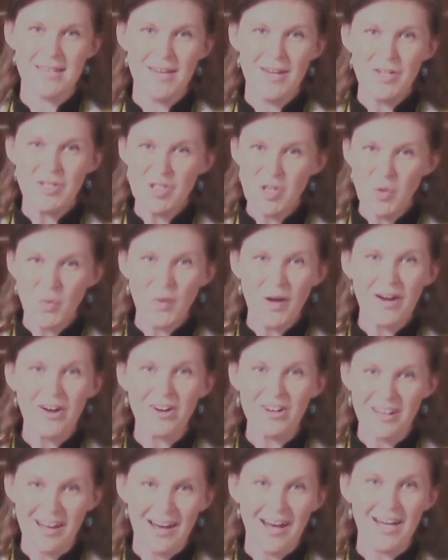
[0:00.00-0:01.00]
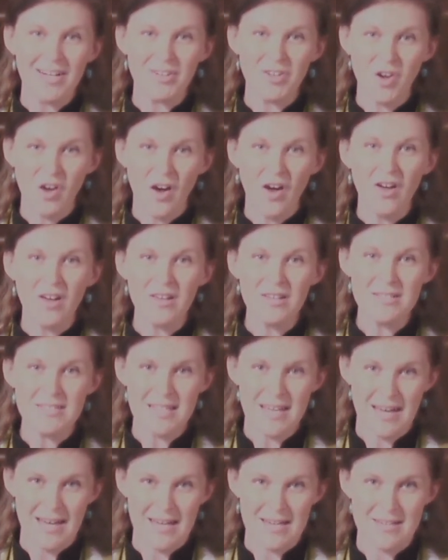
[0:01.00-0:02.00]
to where God calls
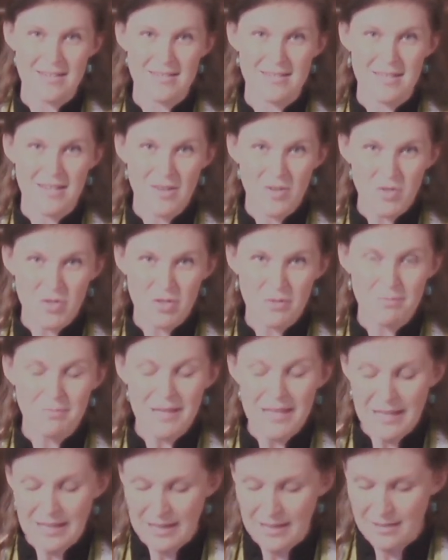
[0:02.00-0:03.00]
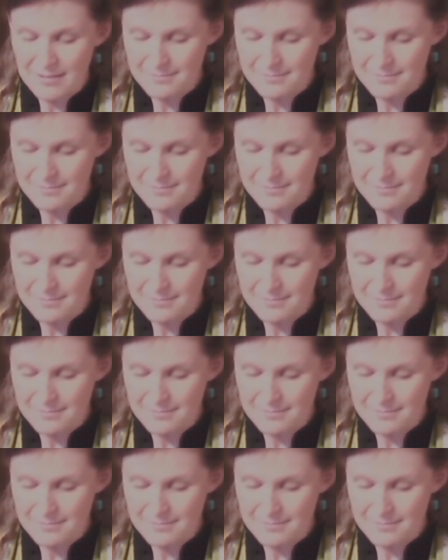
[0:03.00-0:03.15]
us to be.